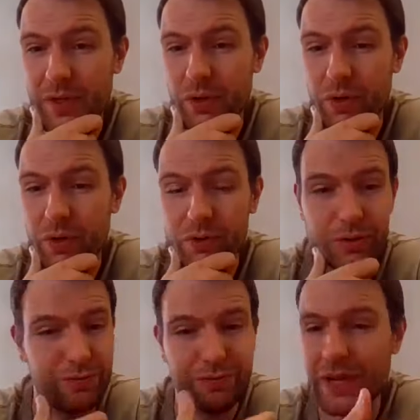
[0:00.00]
you know,
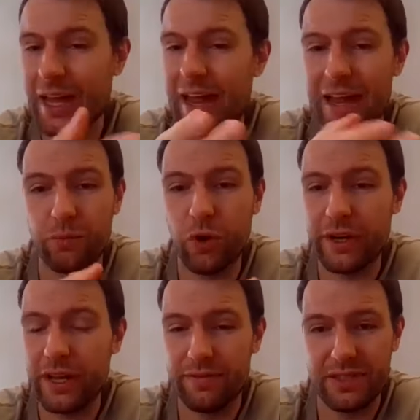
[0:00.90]
at
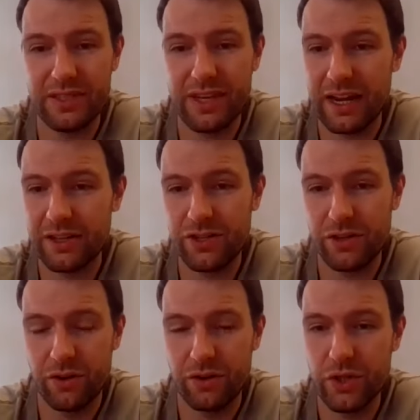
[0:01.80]
whatever stage,
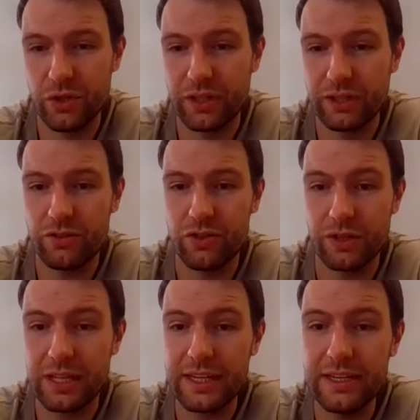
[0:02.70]
you know, during
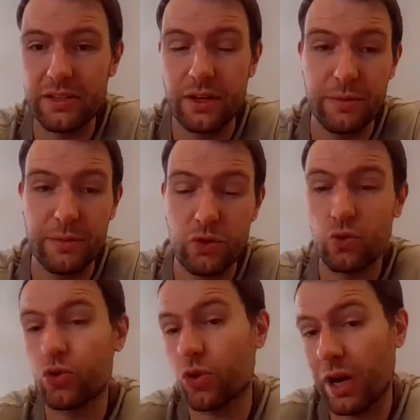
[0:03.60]
the lease agreement
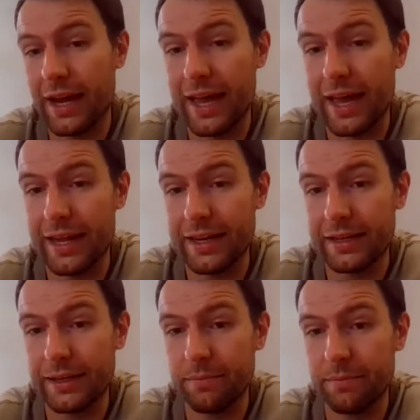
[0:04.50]
to try
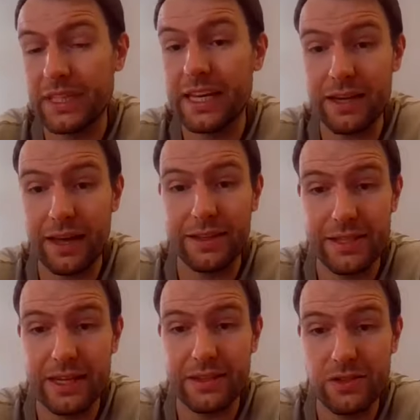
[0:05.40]
and get other
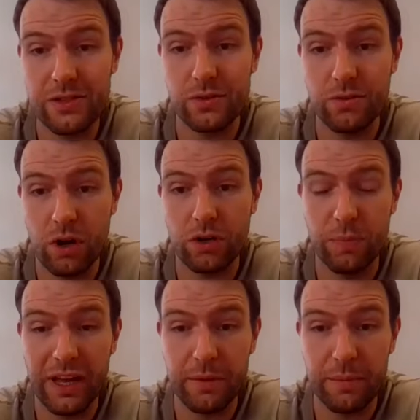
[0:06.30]
tenants to
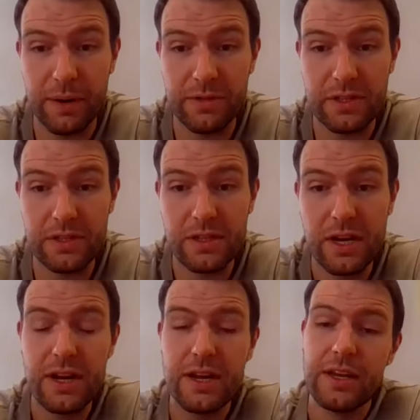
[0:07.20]
occupy the premises.
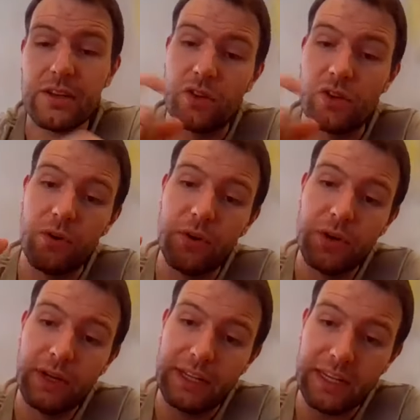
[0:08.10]
So
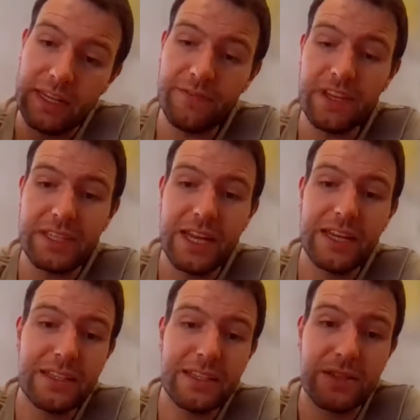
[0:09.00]
if the
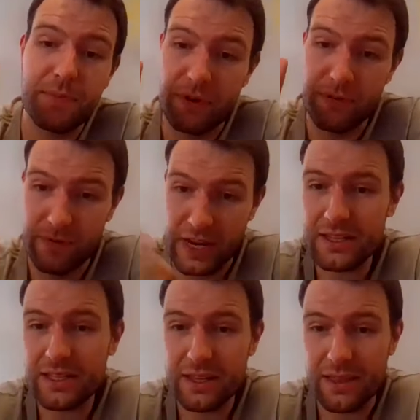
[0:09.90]
tenant is
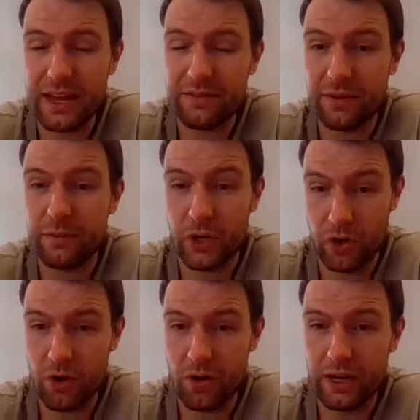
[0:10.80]
preventing that from
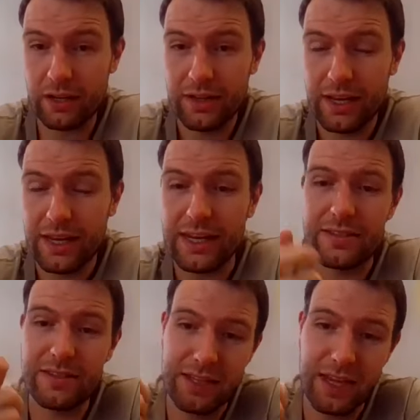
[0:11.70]
occurring,
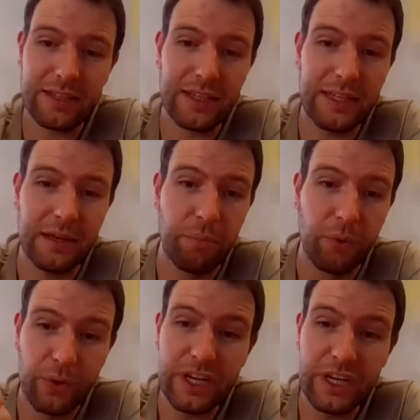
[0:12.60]
it's technically a
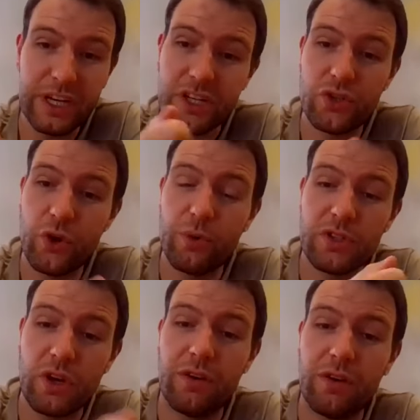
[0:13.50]
breach in
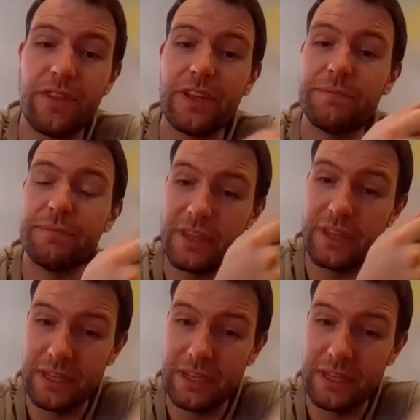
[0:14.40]
terms of the